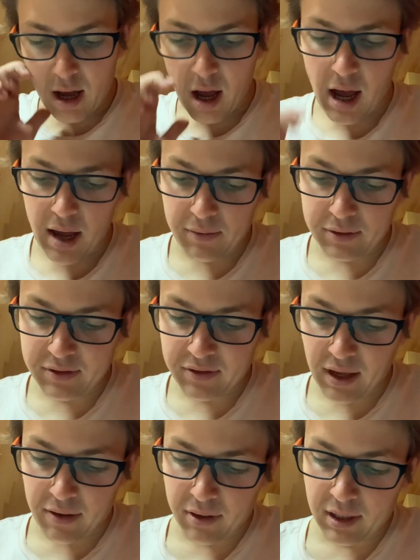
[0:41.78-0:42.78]
I was
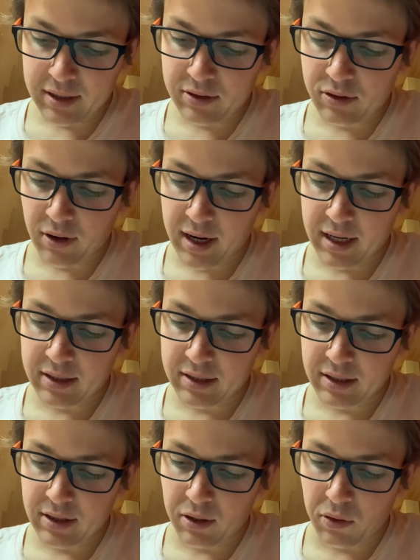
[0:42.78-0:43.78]
thoroughly trained
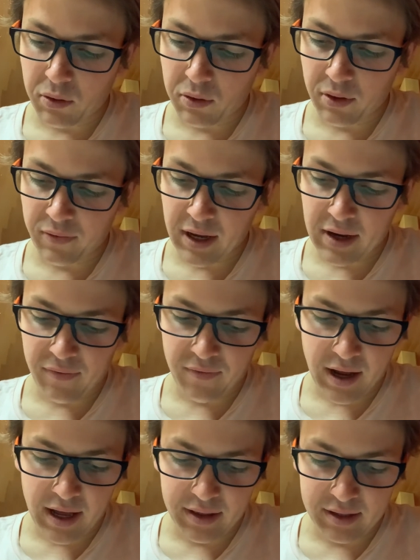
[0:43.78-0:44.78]
in the law of our
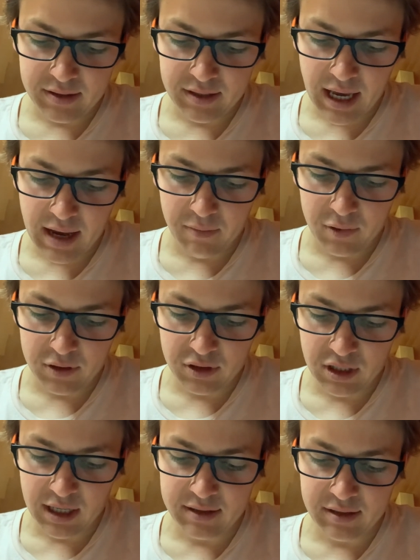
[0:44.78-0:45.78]
fathers and was
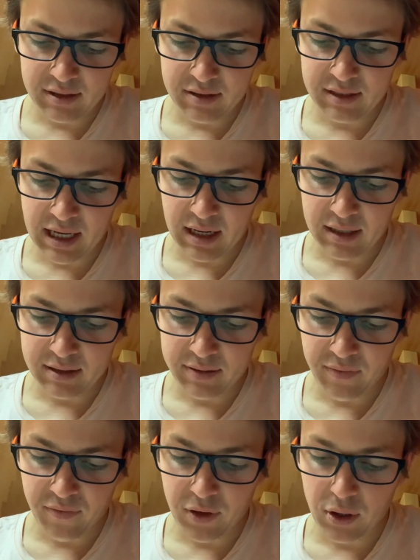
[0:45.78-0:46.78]
just as
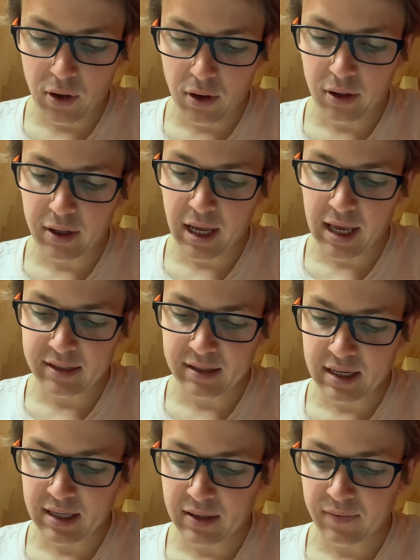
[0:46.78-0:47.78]
zealous for God as
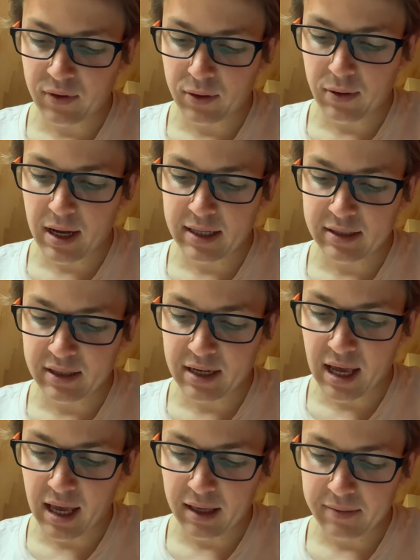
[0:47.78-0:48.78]
any of you are
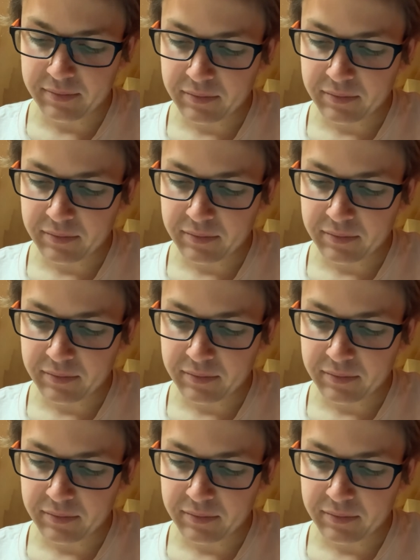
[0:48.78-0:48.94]
today.